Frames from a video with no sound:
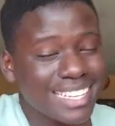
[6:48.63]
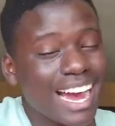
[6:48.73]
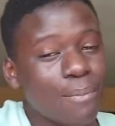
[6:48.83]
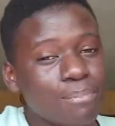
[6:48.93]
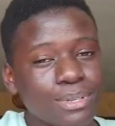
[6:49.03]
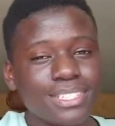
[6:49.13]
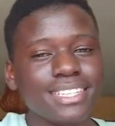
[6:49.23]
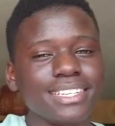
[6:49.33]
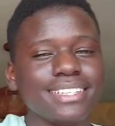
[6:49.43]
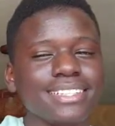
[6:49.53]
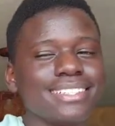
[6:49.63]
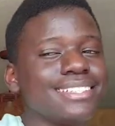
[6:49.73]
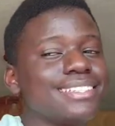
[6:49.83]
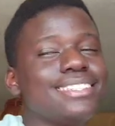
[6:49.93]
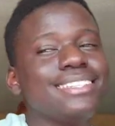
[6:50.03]
I'm posting
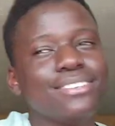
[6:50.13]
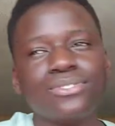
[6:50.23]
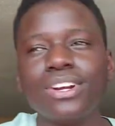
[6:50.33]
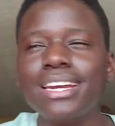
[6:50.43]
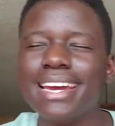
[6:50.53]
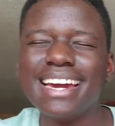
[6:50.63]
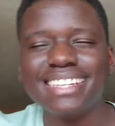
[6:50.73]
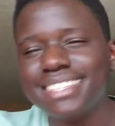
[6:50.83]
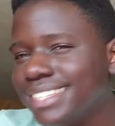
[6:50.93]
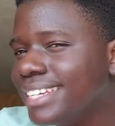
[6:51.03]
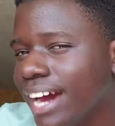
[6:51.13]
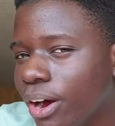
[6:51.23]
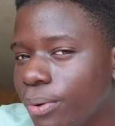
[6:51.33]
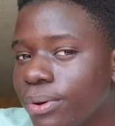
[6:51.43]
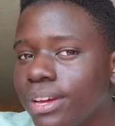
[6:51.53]
till Friday. I see
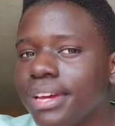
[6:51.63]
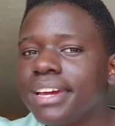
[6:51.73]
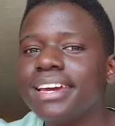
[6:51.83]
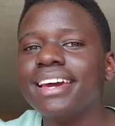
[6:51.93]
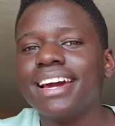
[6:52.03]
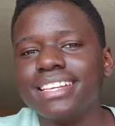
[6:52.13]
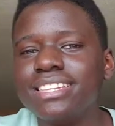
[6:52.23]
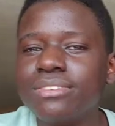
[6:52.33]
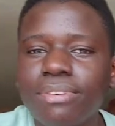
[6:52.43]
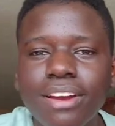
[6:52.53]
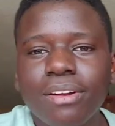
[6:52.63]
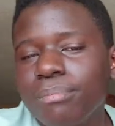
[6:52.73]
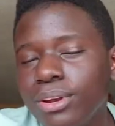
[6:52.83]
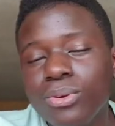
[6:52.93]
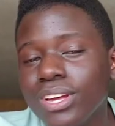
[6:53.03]
if I can be
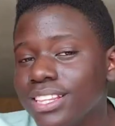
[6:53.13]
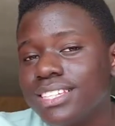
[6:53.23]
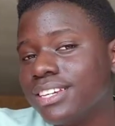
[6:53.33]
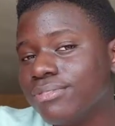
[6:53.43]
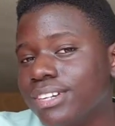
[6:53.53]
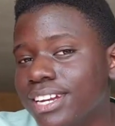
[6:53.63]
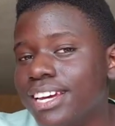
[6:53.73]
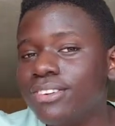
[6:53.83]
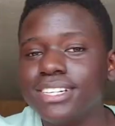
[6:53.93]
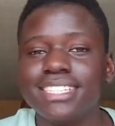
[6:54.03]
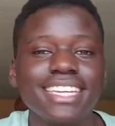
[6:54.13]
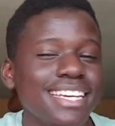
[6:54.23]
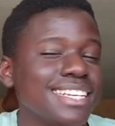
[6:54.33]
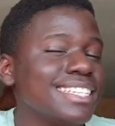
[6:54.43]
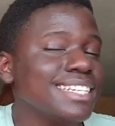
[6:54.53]
doing this every day, or I see I
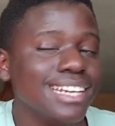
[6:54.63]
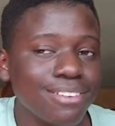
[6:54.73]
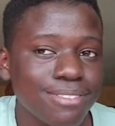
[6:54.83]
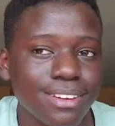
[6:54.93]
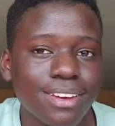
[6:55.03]
just leave it.